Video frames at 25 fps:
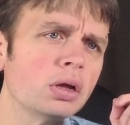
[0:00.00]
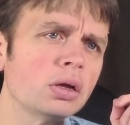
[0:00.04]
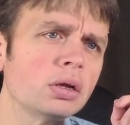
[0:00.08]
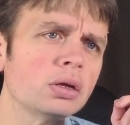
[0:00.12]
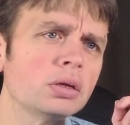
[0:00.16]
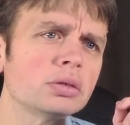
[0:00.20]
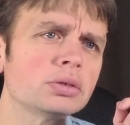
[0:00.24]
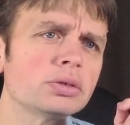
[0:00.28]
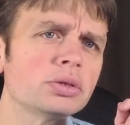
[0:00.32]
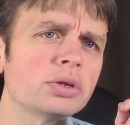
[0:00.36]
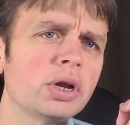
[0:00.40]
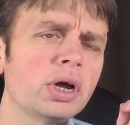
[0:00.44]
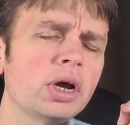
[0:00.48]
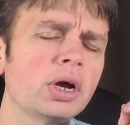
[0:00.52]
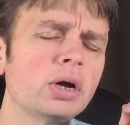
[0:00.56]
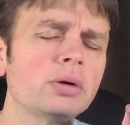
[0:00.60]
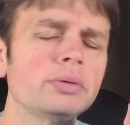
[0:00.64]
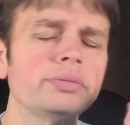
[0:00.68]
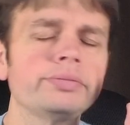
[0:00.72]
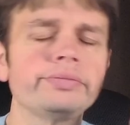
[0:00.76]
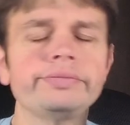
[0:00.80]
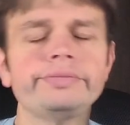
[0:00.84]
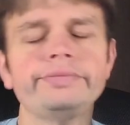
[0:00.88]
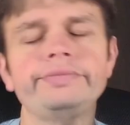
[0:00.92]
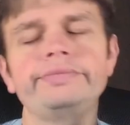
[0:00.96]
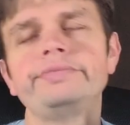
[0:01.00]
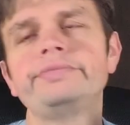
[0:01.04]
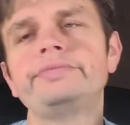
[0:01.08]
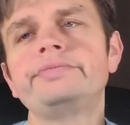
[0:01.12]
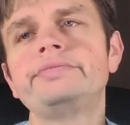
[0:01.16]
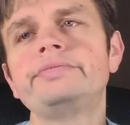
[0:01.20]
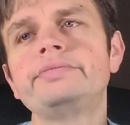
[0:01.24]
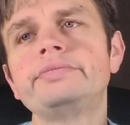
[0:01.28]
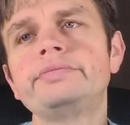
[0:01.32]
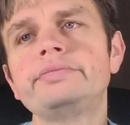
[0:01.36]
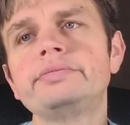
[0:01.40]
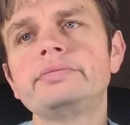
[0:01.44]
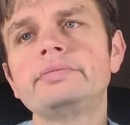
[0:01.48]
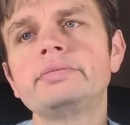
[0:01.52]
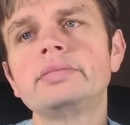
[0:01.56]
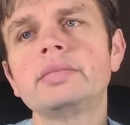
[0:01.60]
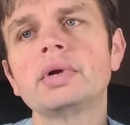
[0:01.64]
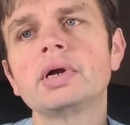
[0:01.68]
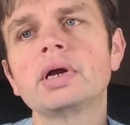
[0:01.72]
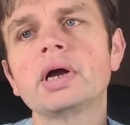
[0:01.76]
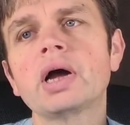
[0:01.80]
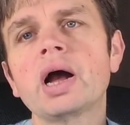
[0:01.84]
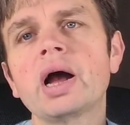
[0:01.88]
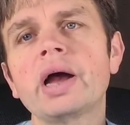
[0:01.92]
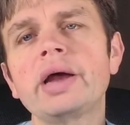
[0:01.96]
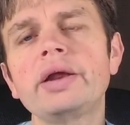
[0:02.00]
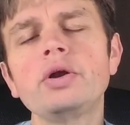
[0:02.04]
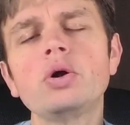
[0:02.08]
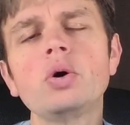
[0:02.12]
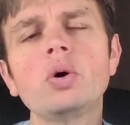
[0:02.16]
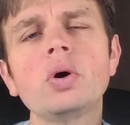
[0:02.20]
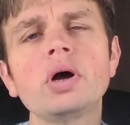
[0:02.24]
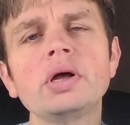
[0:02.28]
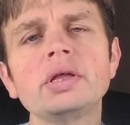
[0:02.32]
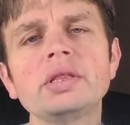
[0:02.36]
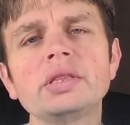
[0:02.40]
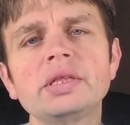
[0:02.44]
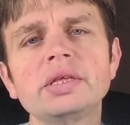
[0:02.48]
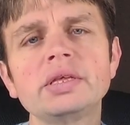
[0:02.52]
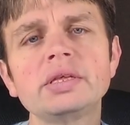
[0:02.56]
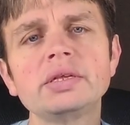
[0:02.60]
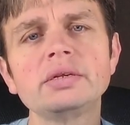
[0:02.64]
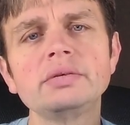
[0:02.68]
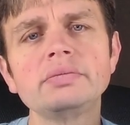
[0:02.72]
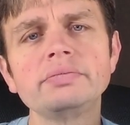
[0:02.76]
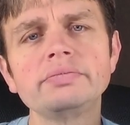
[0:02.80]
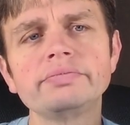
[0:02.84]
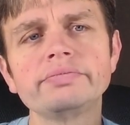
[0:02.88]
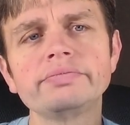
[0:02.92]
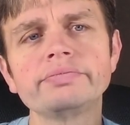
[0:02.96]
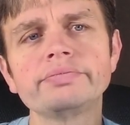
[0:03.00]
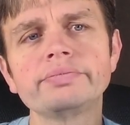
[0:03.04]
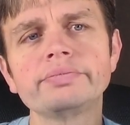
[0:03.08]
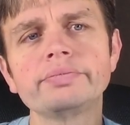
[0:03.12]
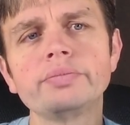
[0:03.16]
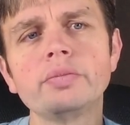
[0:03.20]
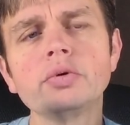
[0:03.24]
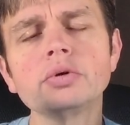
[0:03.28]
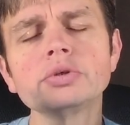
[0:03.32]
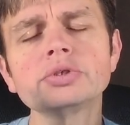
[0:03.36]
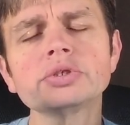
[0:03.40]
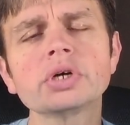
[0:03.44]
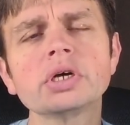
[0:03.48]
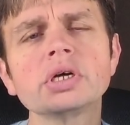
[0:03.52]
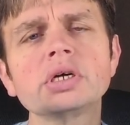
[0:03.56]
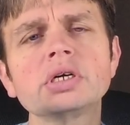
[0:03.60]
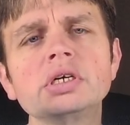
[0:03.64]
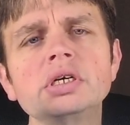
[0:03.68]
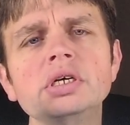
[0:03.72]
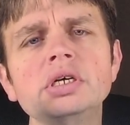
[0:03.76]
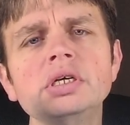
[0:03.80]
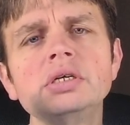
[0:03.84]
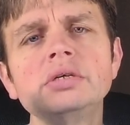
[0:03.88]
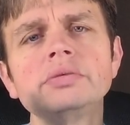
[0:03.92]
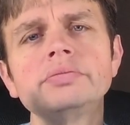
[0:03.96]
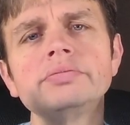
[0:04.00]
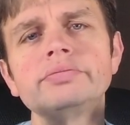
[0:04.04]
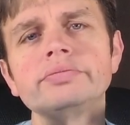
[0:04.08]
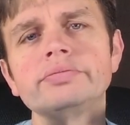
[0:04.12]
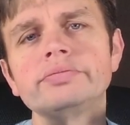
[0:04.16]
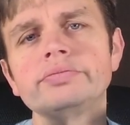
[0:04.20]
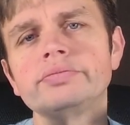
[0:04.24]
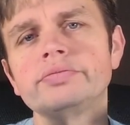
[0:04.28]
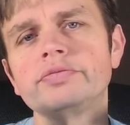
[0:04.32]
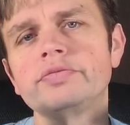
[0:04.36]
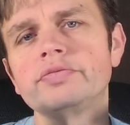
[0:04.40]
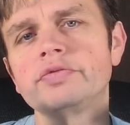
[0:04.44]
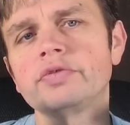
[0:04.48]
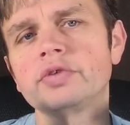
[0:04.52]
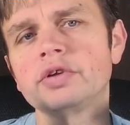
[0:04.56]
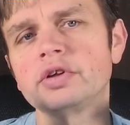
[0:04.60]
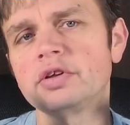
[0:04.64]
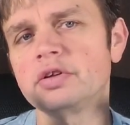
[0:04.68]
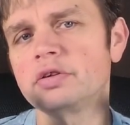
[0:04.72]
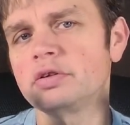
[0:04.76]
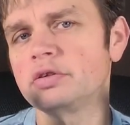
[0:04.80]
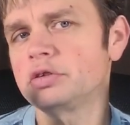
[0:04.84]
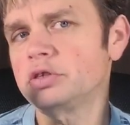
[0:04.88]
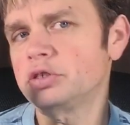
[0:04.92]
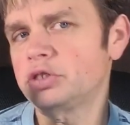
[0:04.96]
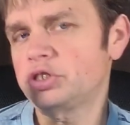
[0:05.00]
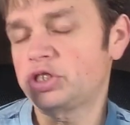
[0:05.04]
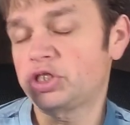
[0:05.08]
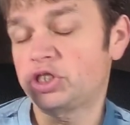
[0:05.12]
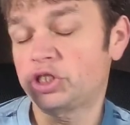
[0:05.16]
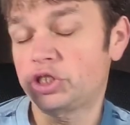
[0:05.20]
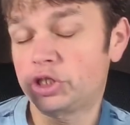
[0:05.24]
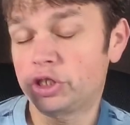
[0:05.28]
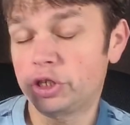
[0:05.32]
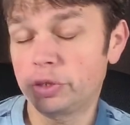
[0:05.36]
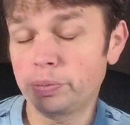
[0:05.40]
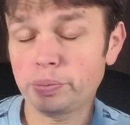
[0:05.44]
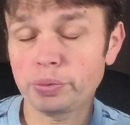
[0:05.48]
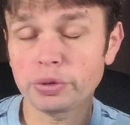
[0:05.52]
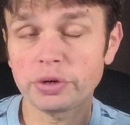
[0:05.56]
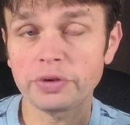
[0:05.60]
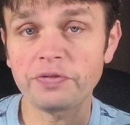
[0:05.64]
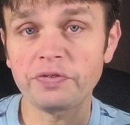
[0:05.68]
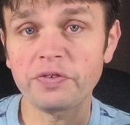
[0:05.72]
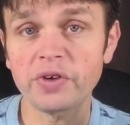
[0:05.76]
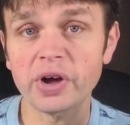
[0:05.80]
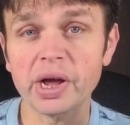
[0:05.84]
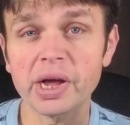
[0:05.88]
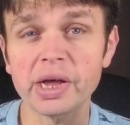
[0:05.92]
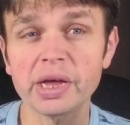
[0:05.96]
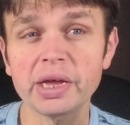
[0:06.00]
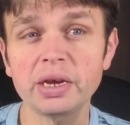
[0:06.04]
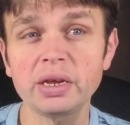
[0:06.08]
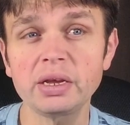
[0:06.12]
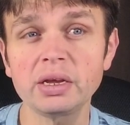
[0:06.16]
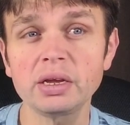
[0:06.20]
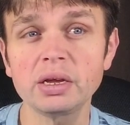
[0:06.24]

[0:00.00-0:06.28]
So now, I know I did most likely simplify